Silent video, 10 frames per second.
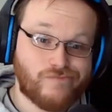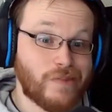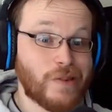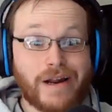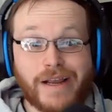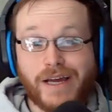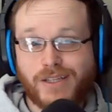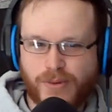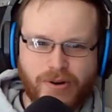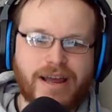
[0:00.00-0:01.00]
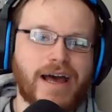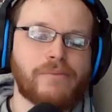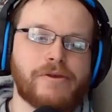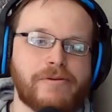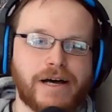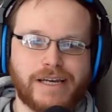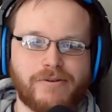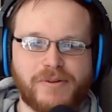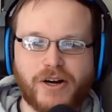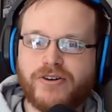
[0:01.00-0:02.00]
lot of guys weren't happy about that
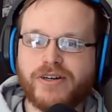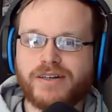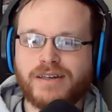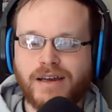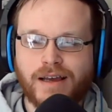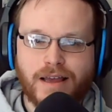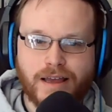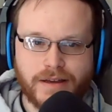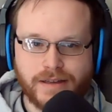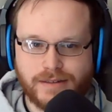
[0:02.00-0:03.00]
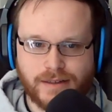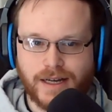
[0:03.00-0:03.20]
Martinook hit.